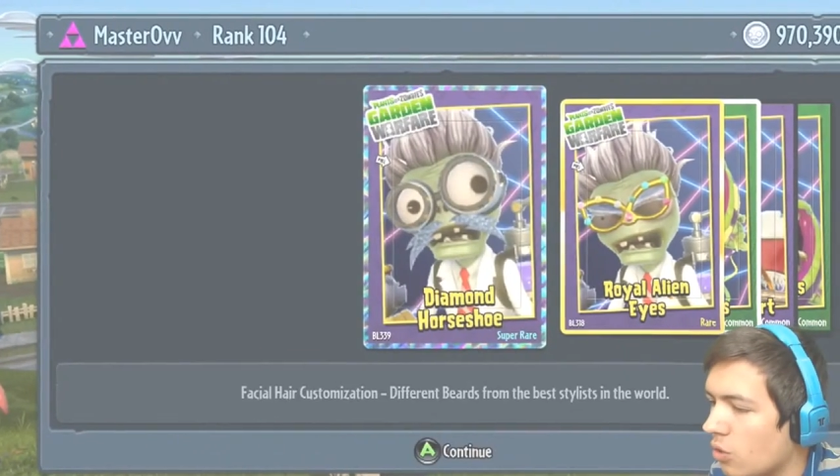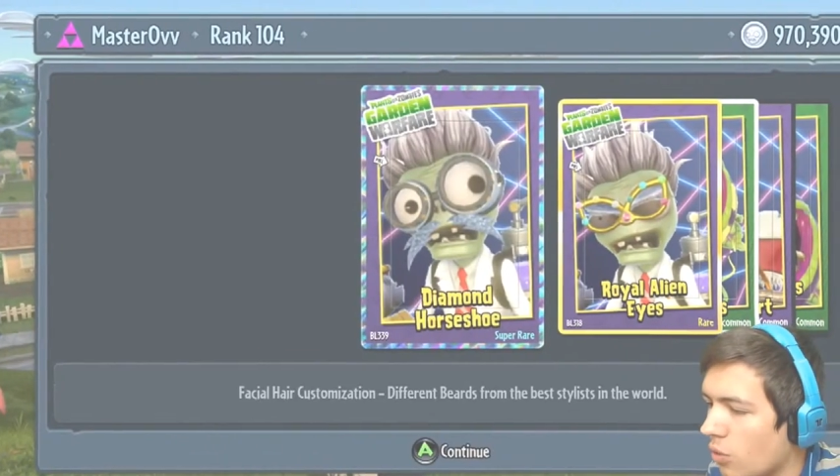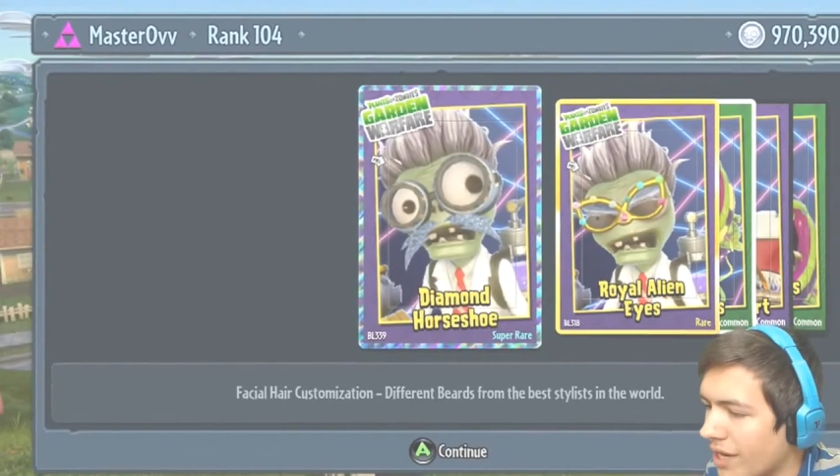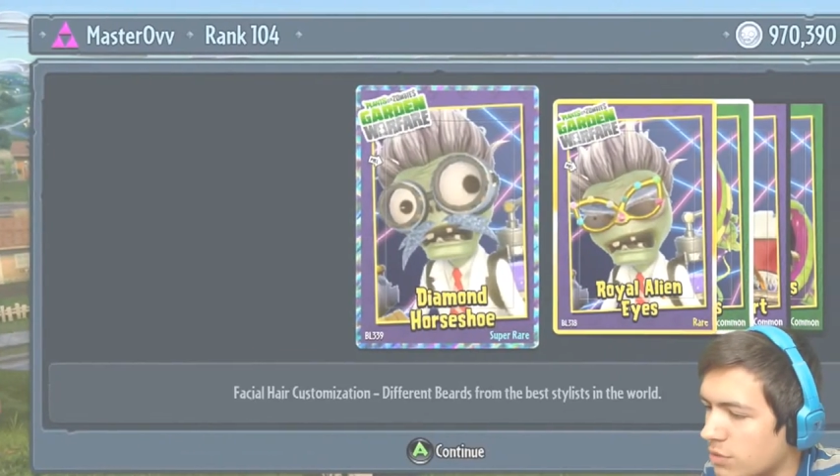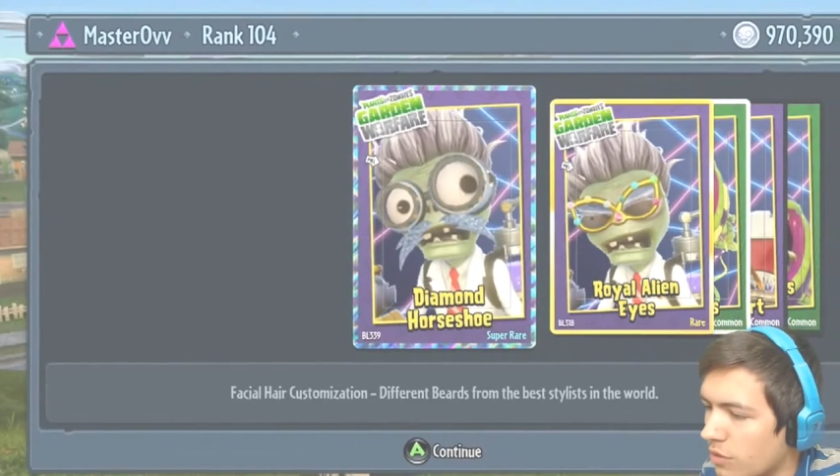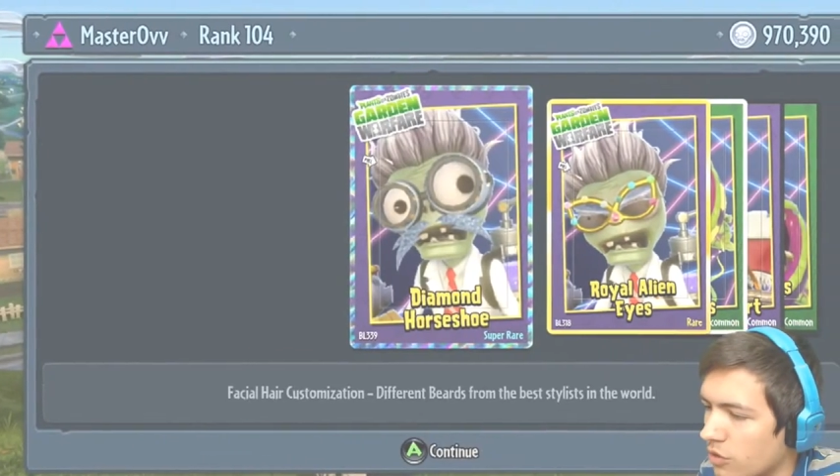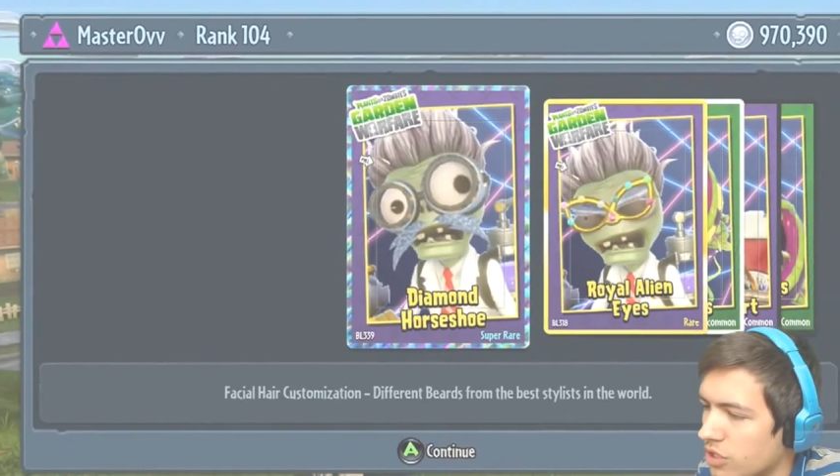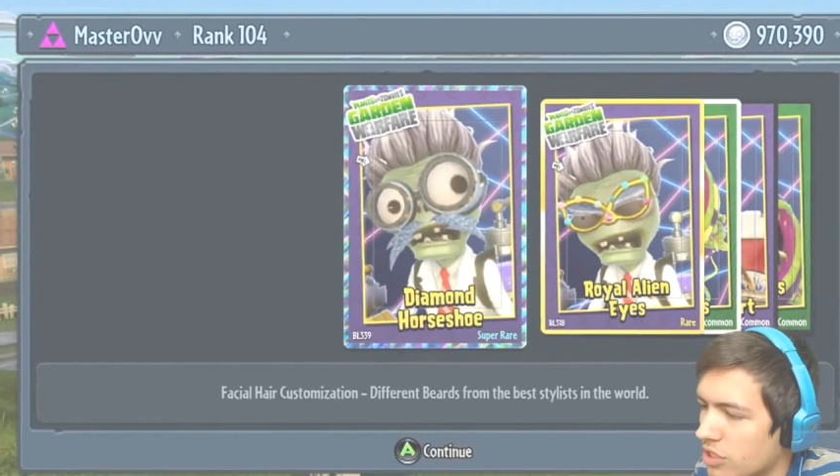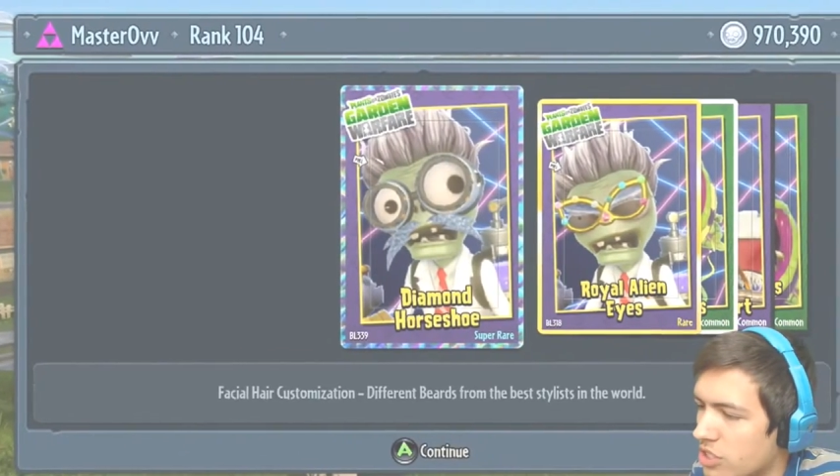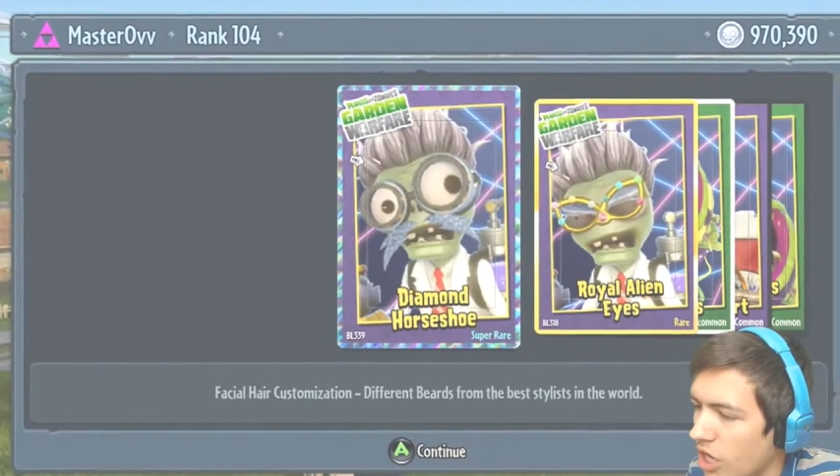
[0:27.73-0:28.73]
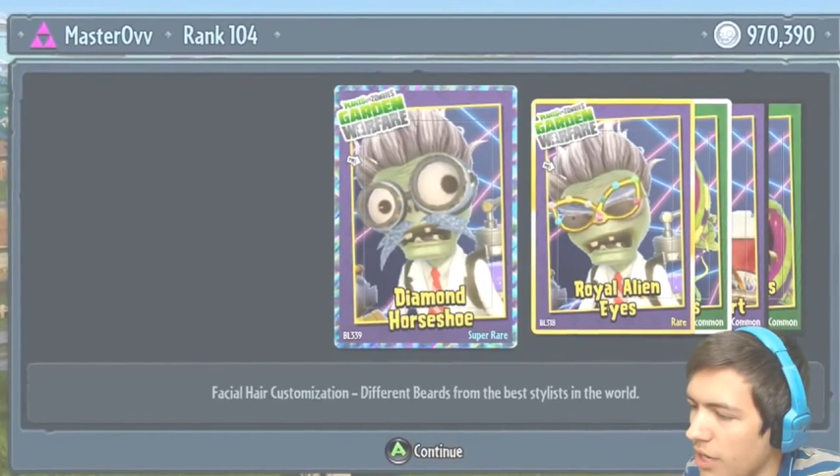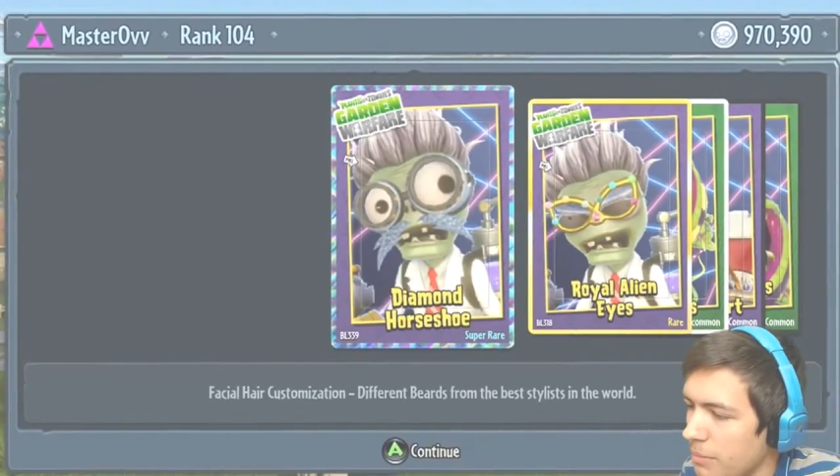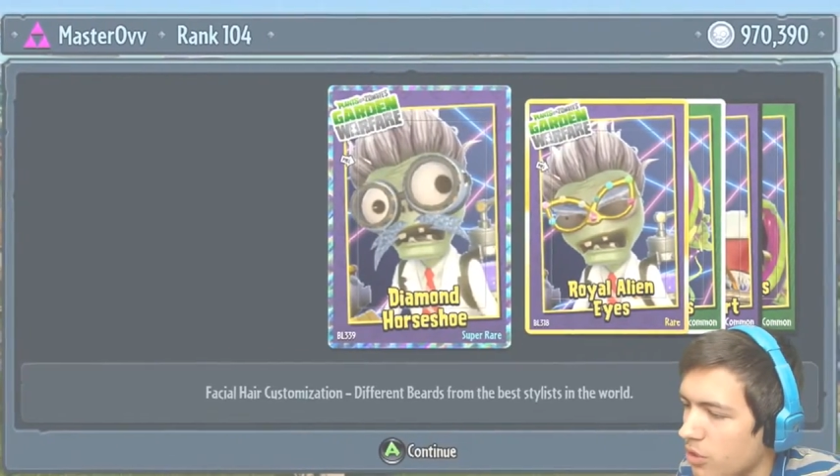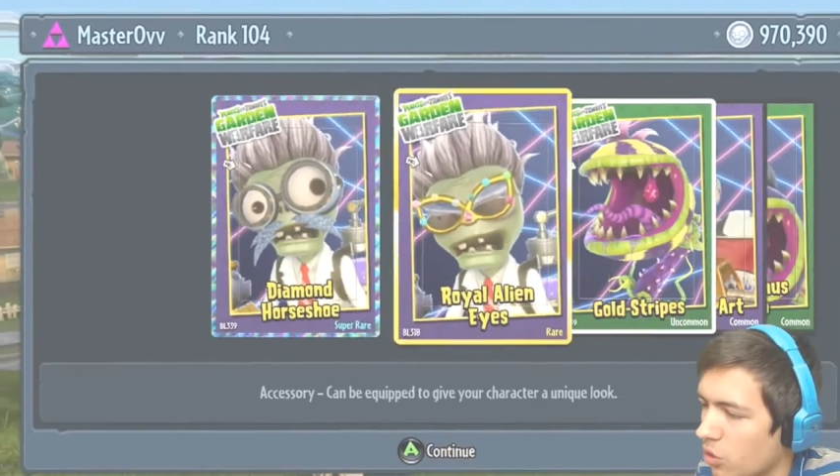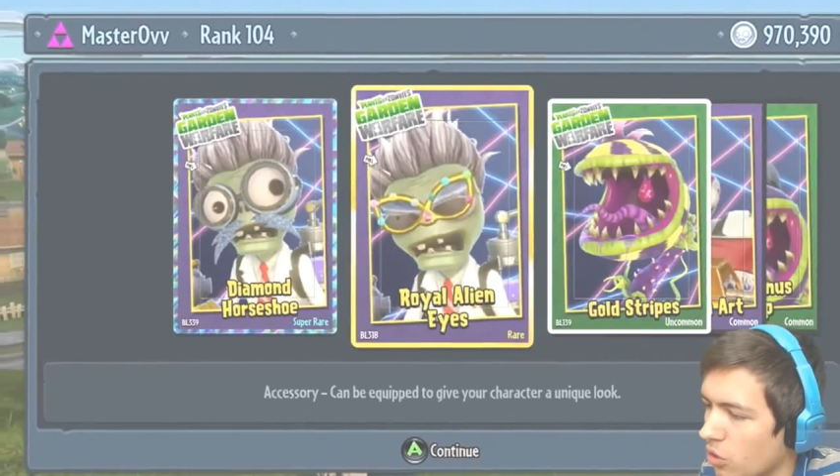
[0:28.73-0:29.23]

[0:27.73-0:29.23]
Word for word: Alright, so we've got the Diamond